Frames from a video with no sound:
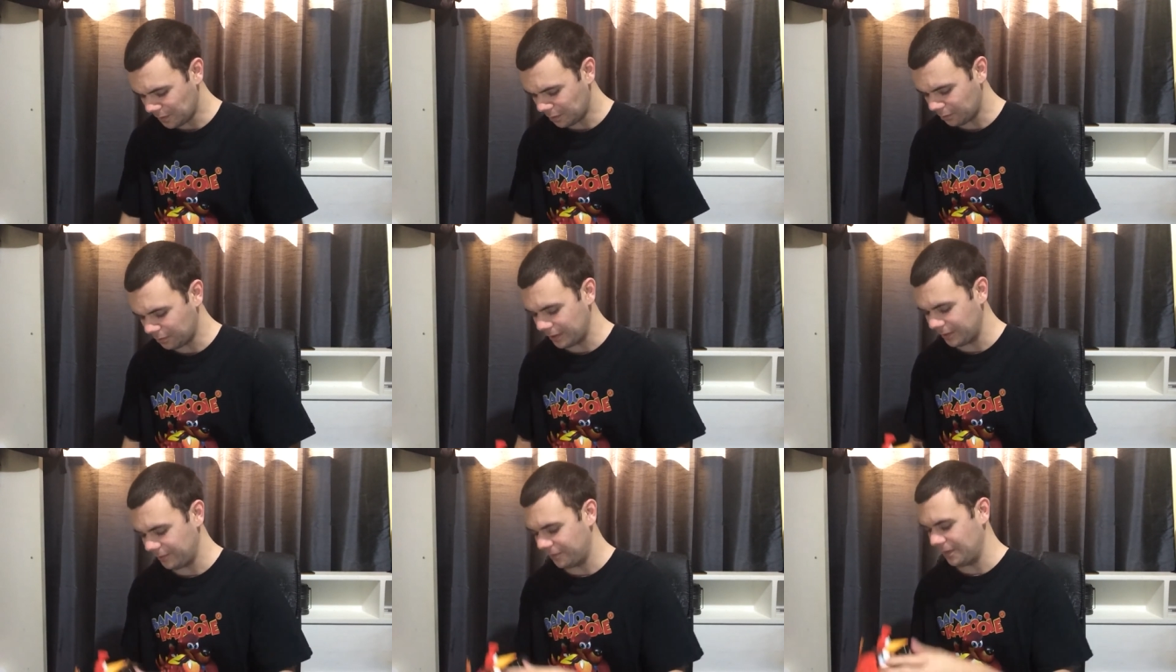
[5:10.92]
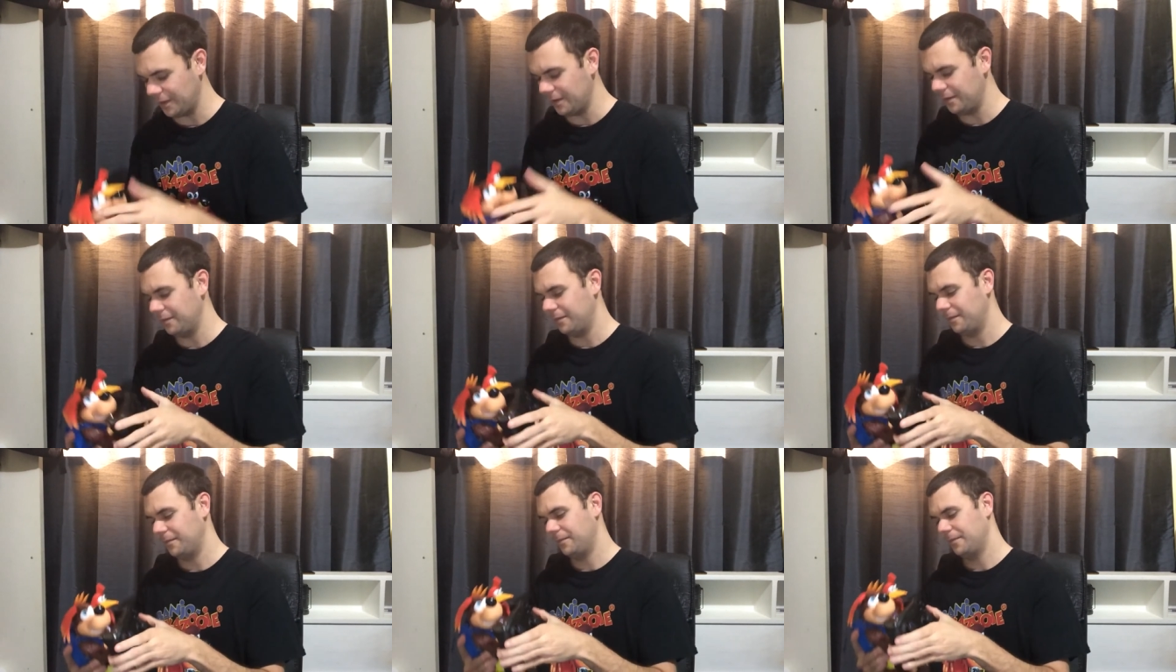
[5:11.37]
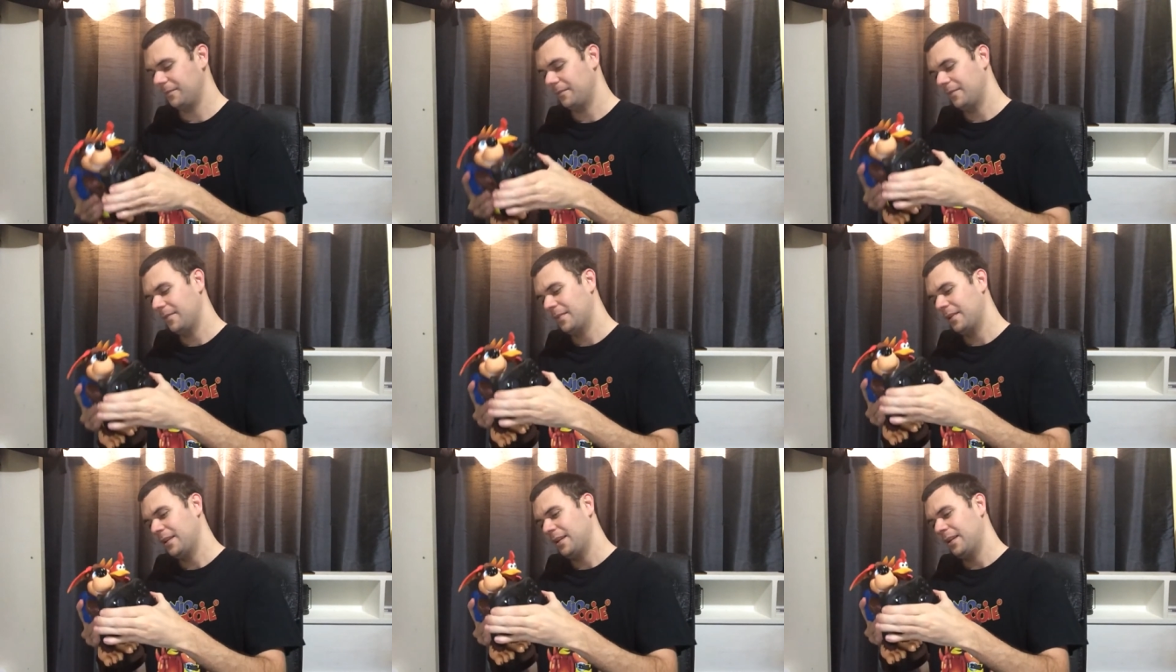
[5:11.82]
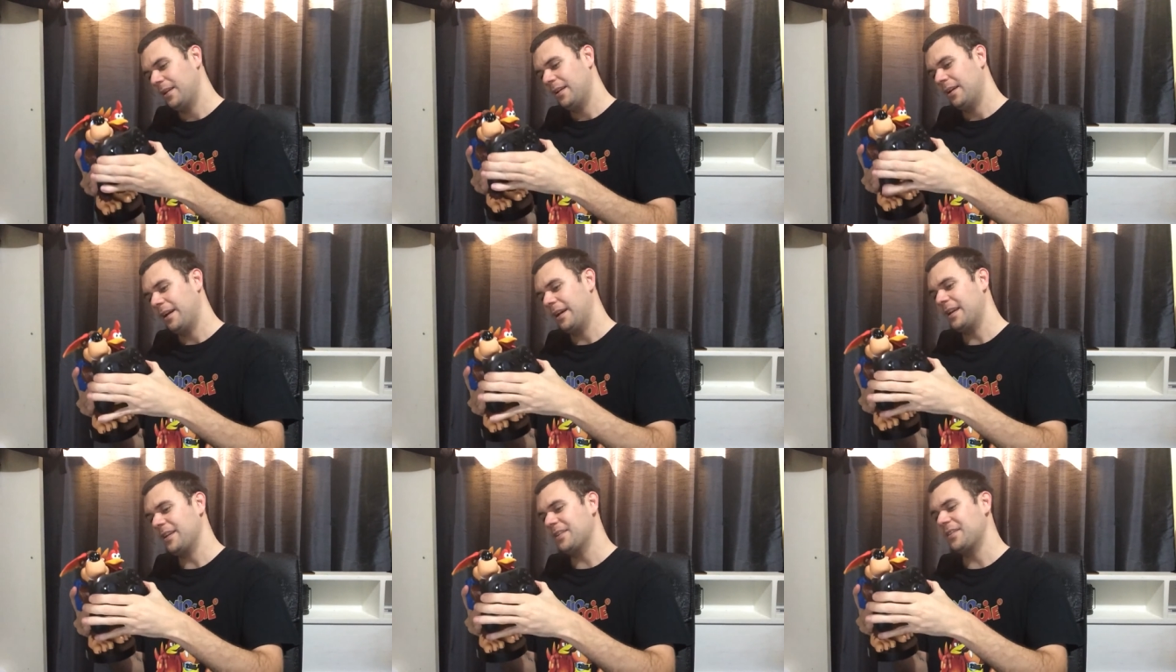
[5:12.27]
Alright fit.
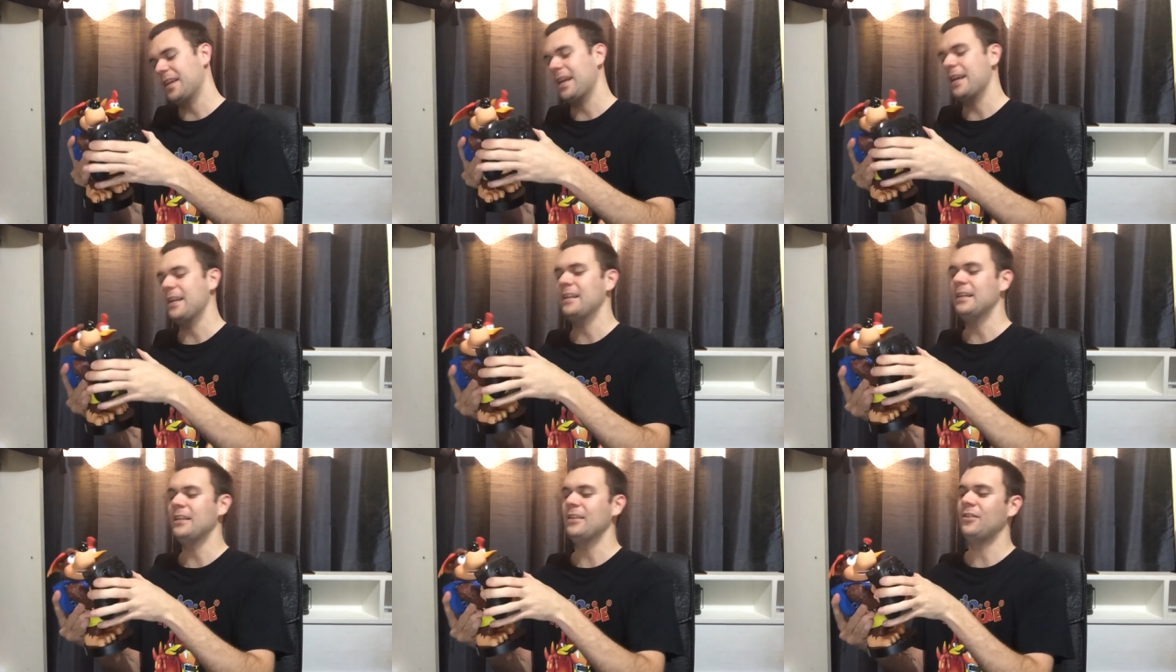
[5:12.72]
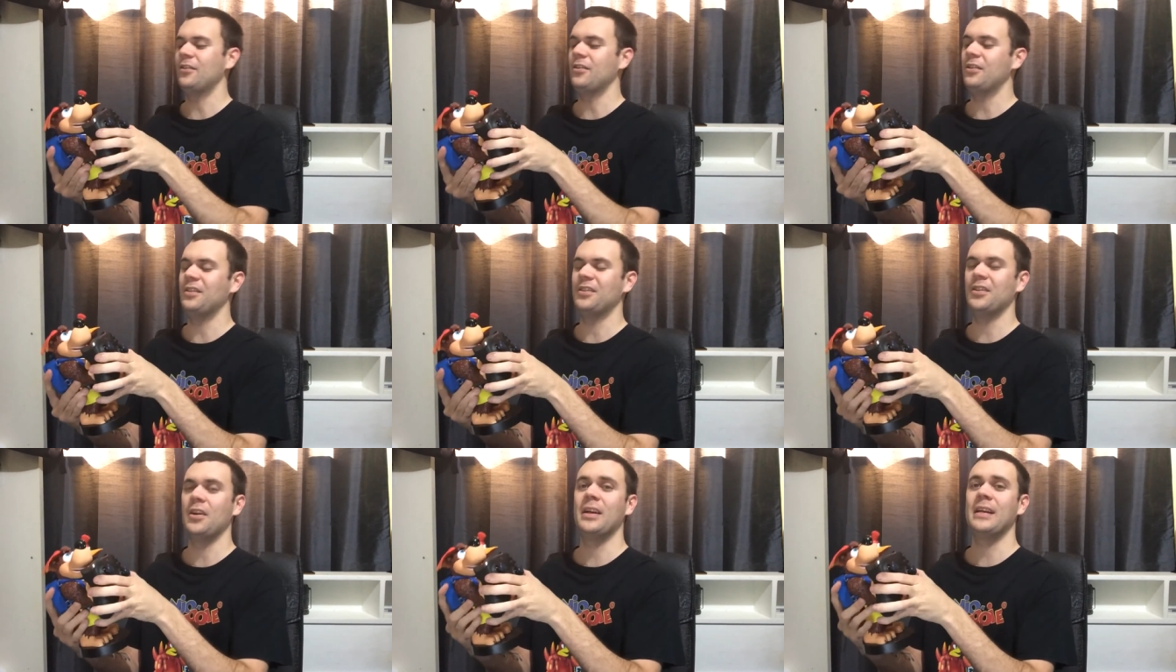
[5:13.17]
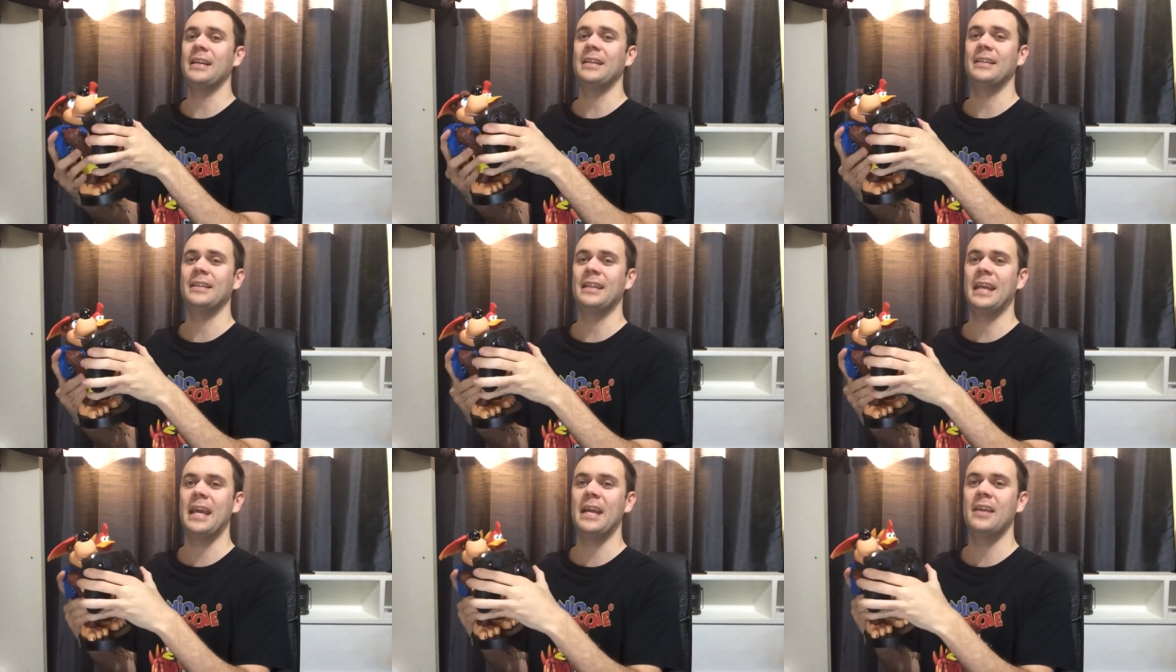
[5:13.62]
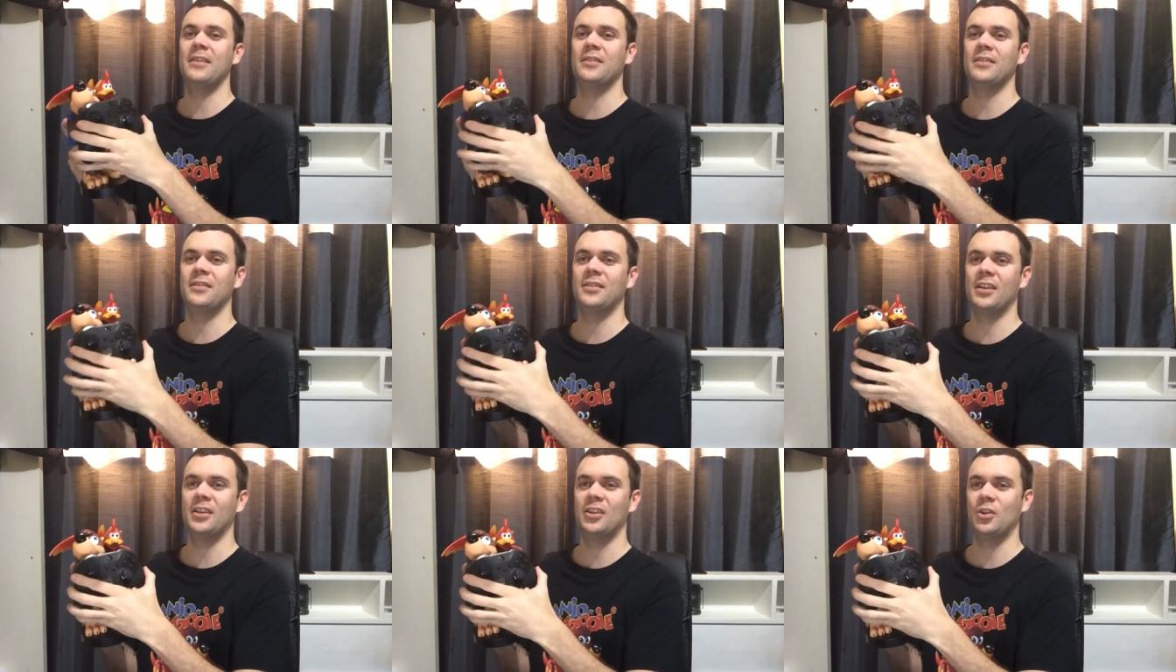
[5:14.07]
I guess they needed to design his hands
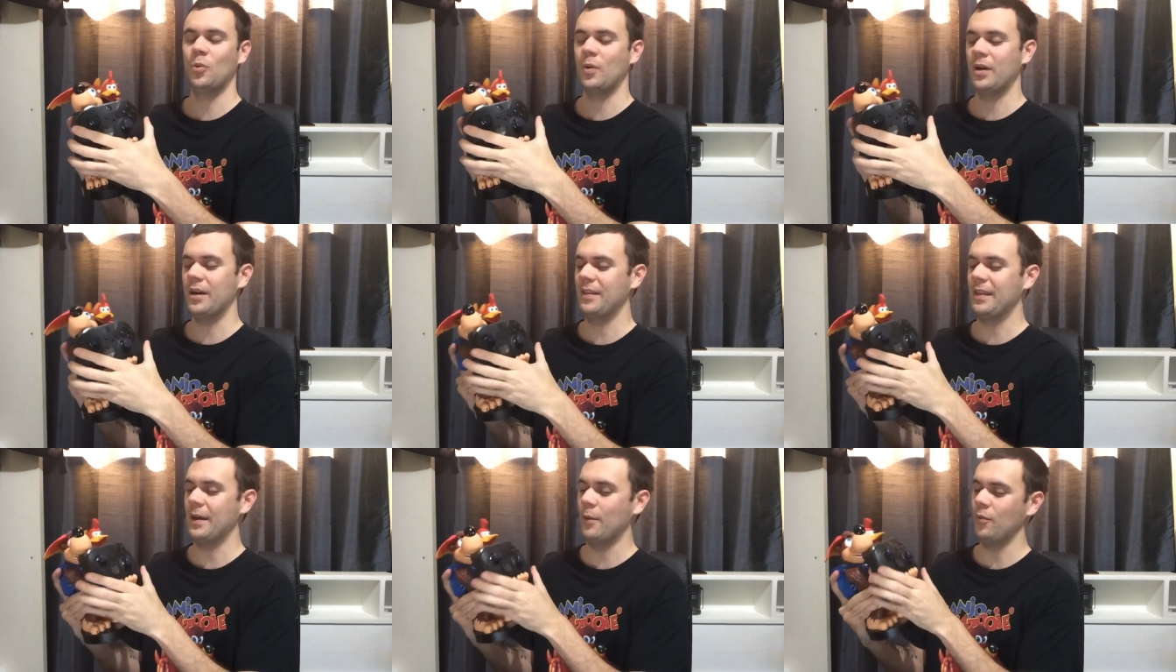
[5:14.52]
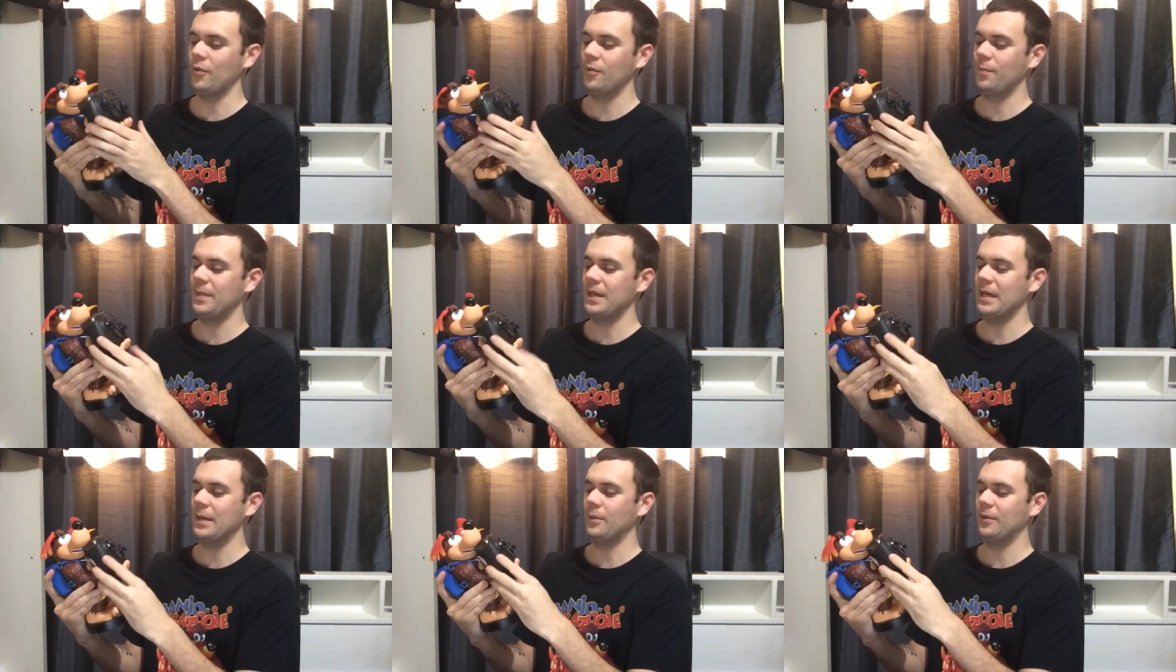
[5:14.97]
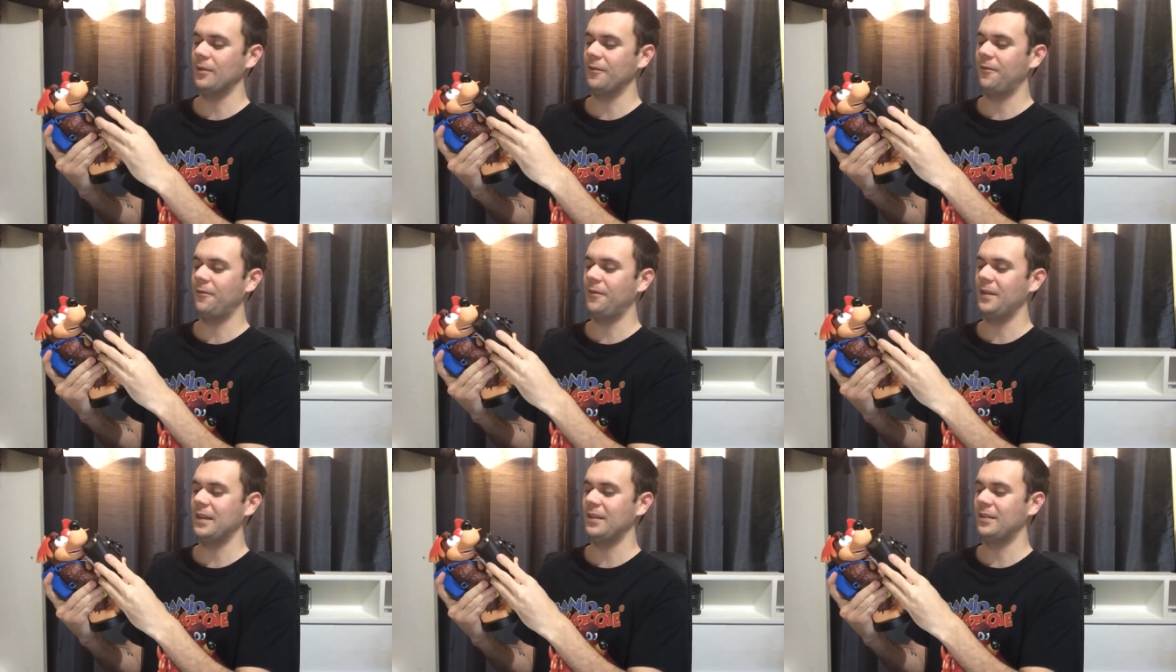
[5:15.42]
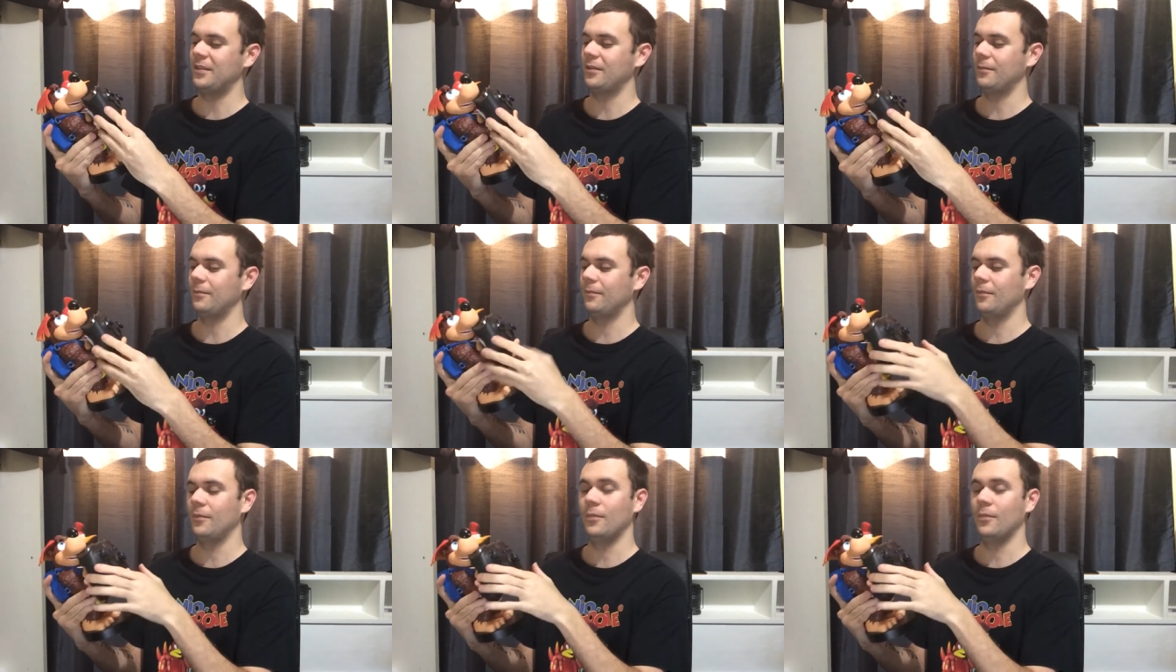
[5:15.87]
in such a way that would be able to fit